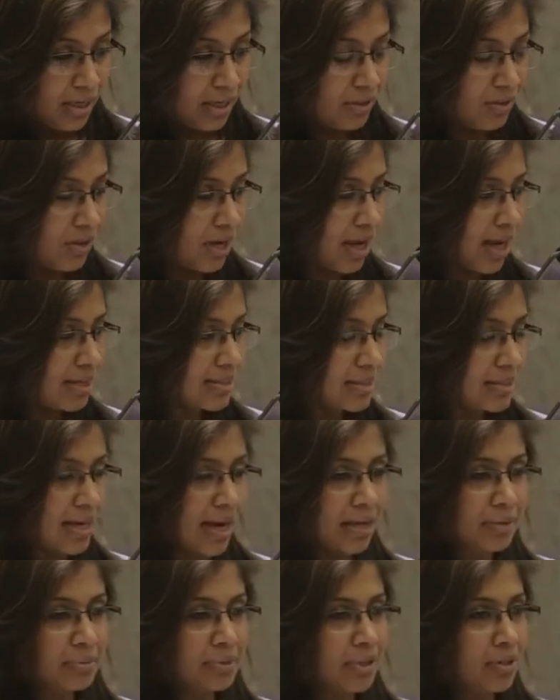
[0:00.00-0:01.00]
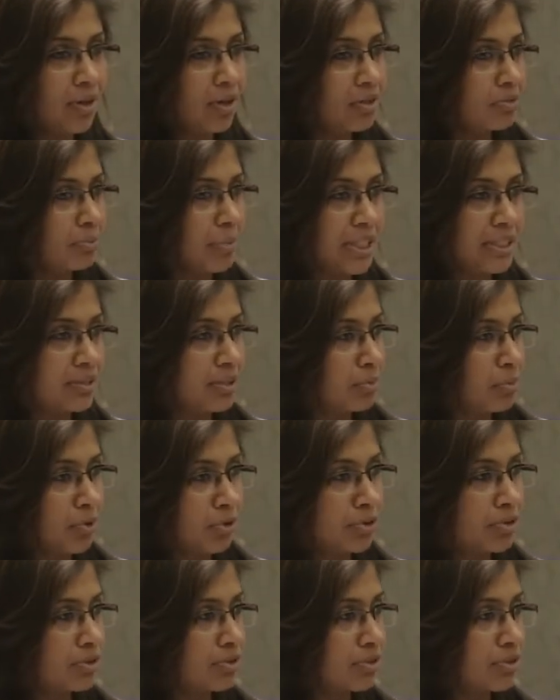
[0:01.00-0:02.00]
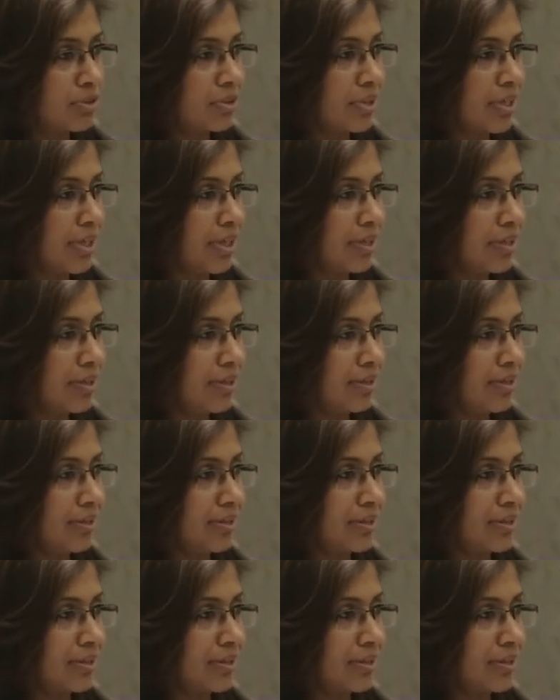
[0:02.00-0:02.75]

I stand with a lot of mixed emotions today,